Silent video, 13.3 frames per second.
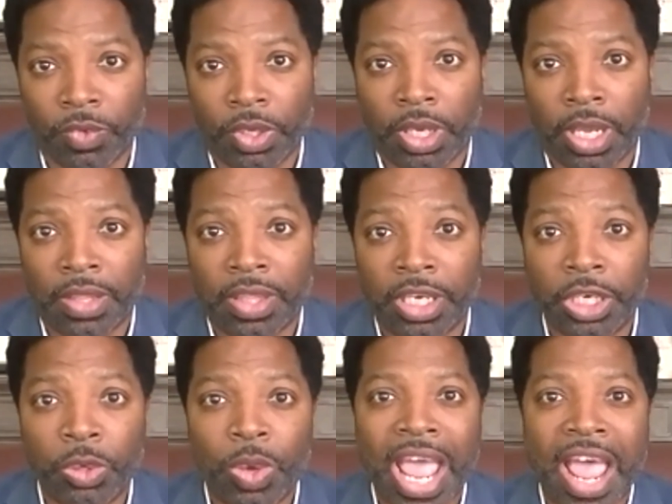and then
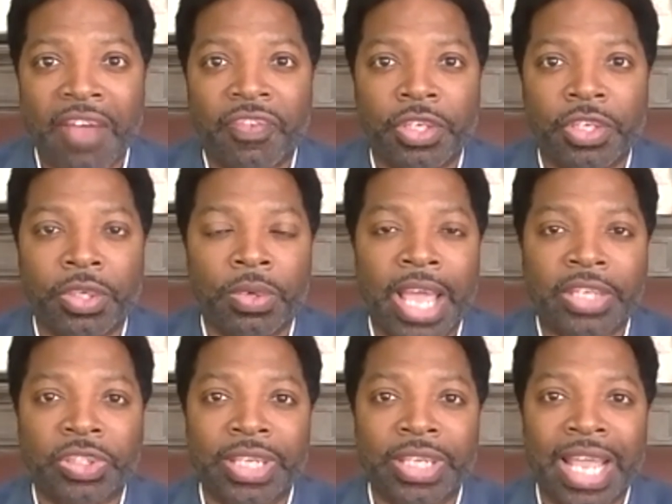you have to
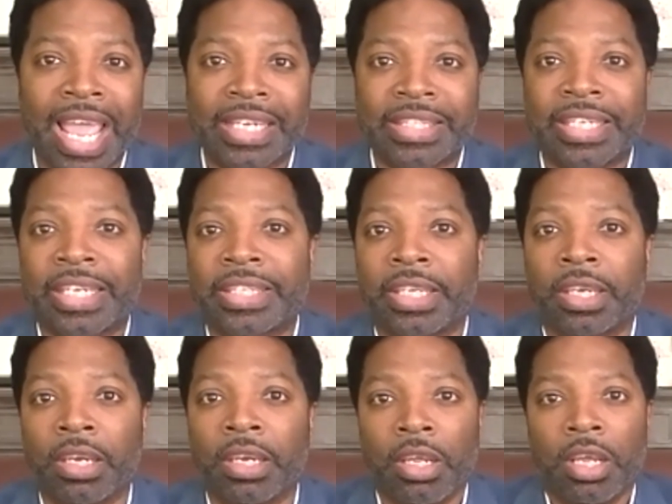actually access
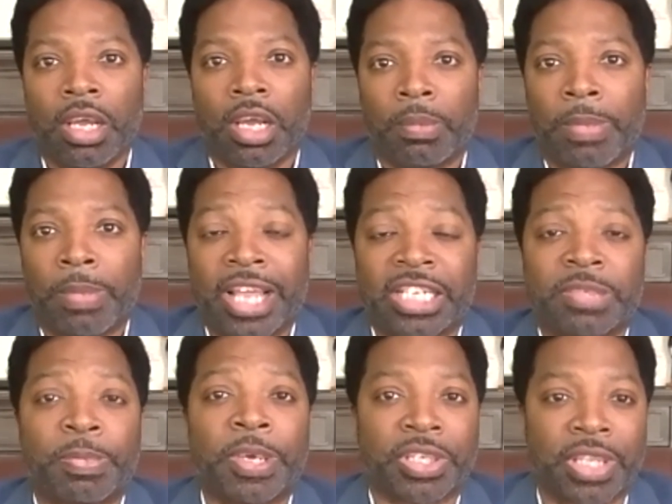it uh, by a
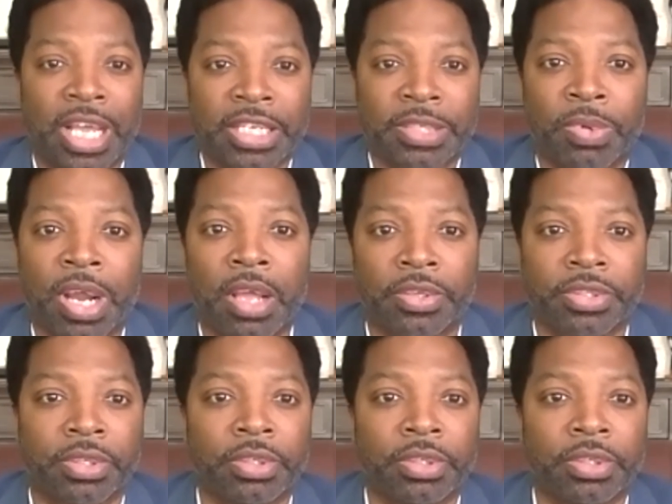specialized browser.